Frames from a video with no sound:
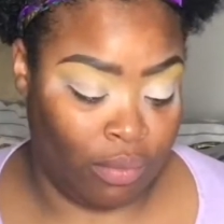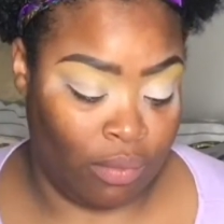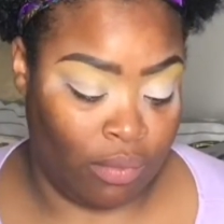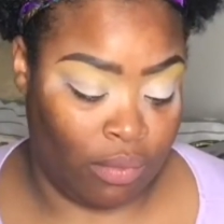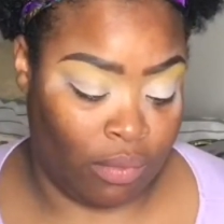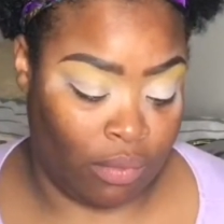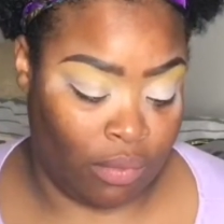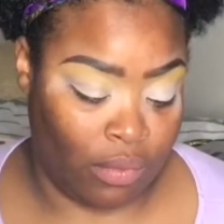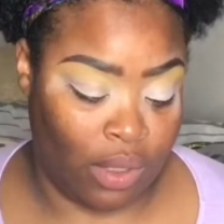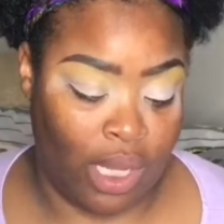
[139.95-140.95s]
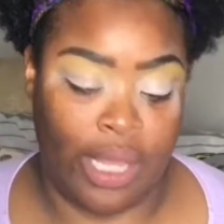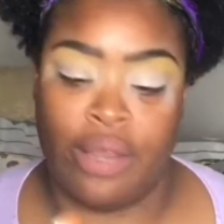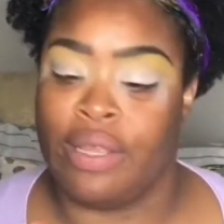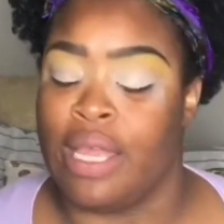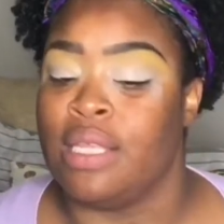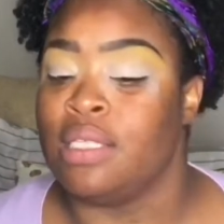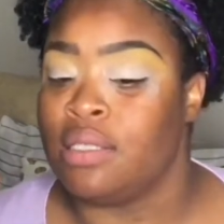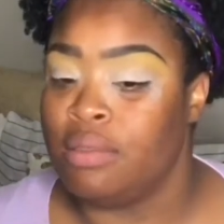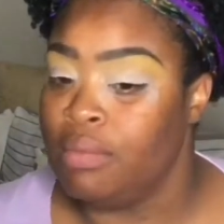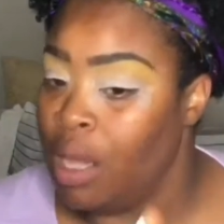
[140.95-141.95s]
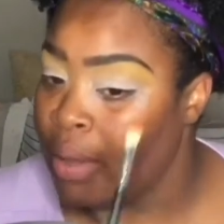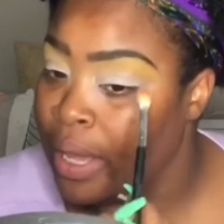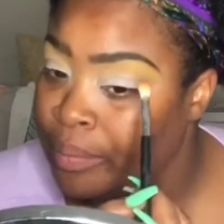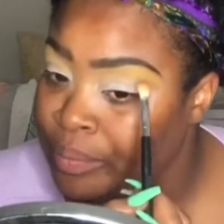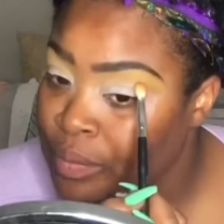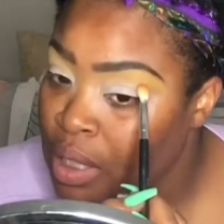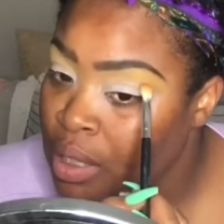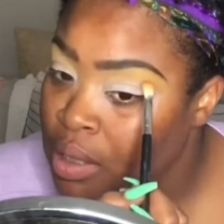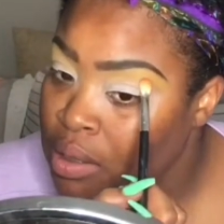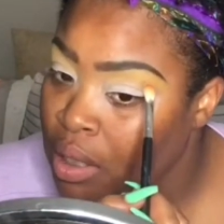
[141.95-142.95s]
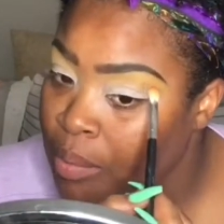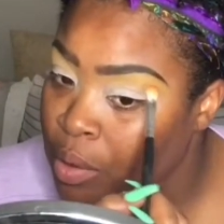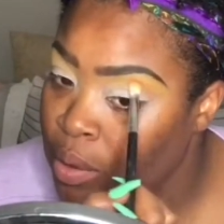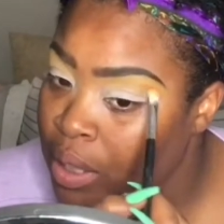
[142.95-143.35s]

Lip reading: And I use the orange in there.